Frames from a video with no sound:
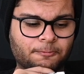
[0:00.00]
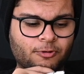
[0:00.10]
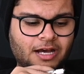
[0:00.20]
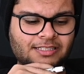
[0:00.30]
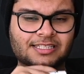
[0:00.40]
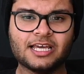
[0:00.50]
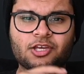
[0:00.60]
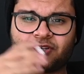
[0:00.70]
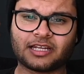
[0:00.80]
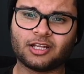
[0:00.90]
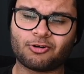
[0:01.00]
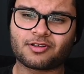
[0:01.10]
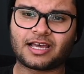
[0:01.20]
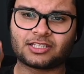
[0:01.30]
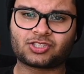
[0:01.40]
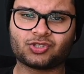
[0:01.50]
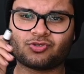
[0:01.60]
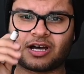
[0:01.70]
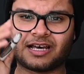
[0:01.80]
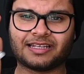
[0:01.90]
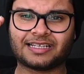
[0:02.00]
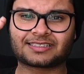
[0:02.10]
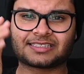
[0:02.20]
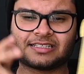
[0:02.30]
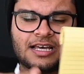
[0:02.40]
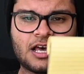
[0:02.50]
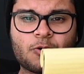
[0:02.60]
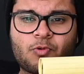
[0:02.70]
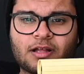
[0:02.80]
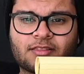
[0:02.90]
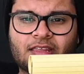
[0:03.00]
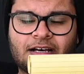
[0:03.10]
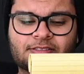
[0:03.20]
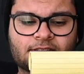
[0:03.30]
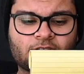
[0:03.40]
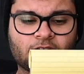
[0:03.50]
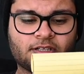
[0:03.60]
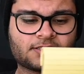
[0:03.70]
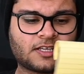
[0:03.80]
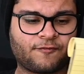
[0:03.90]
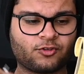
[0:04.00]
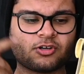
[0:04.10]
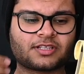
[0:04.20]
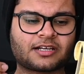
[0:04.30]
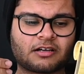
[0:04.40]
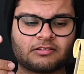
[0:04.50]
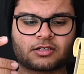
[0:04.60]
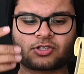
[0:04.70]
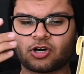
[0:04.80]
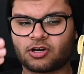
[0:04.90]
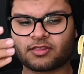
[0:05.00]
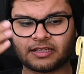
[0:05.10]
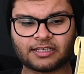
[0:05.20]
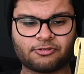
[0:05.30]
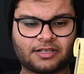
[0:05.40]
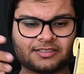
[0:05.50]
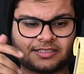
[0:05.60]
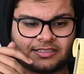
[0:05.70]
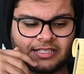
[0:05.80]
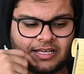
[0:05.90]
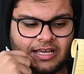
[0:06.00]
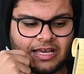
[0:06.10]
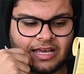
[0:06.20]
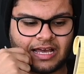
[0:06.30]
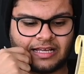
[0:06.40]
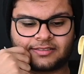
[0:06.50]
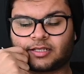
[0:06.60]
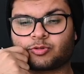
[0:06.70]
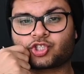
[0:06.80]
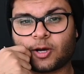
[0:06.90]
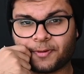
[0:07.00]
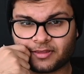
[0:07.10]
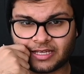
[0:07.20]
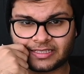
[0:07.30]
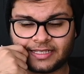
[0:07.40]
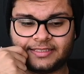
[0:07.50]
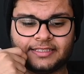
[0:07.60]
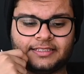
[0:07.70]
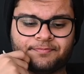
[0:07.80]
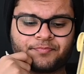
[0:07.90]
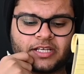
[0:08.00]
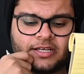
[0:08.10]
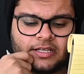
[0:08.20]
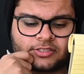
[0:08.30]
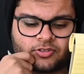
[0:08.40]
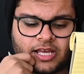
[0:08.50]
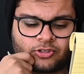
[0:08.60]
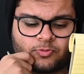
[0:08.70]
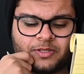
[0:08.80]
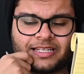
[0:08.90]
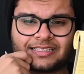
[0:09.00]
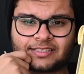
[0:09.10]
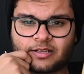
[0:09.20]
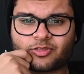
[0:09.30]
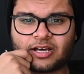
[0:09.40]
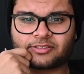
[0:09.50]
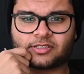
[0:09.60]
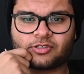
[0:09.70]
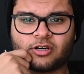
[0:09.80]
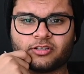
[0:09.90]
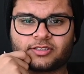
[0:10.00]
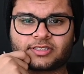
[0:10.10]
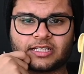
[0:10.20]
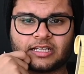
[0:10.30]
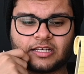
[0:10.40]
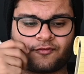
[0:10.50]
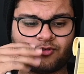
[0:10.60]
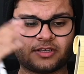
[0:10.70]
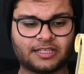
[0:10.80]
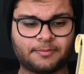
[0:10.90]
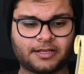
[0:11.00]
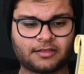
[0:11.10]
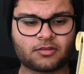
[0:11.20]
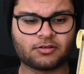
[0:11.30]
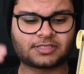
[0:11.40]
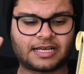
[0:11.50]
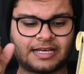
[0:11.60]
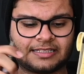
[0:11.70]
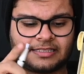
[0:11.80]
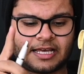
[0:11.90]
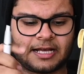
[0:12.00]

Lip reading: price. You can lower that to less than $1,000 if you don't account the car that I rented and some shopping that I did. So that could be less than $1,000 if you eliminate those. And